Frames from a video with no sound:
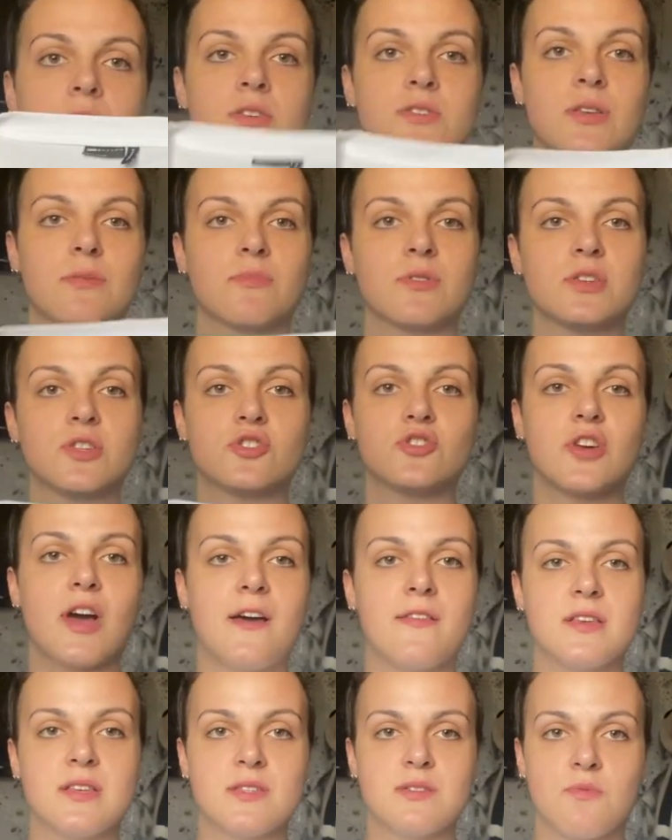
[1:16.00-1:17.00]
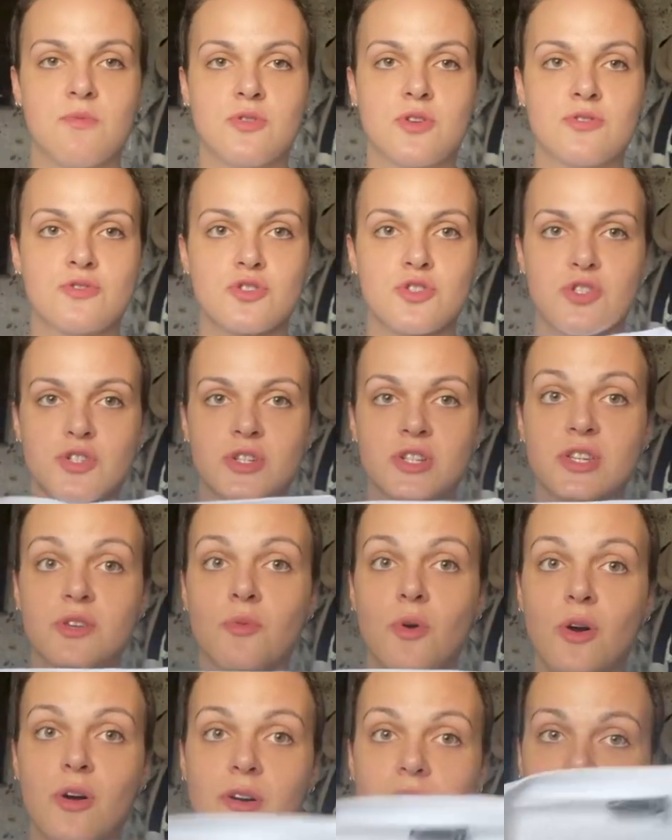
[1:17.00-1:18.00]
I'm going to try this one on and show you
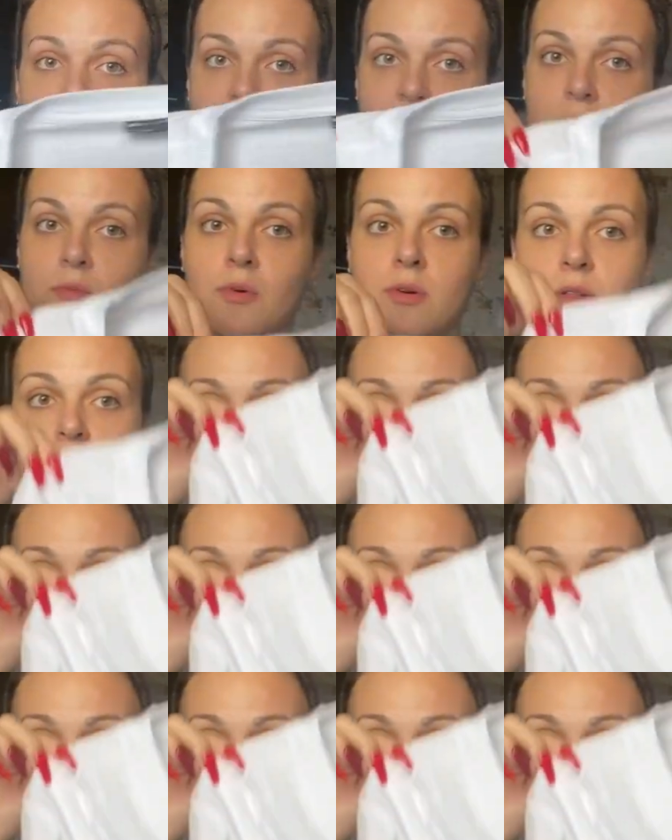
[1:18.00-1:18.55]
what it will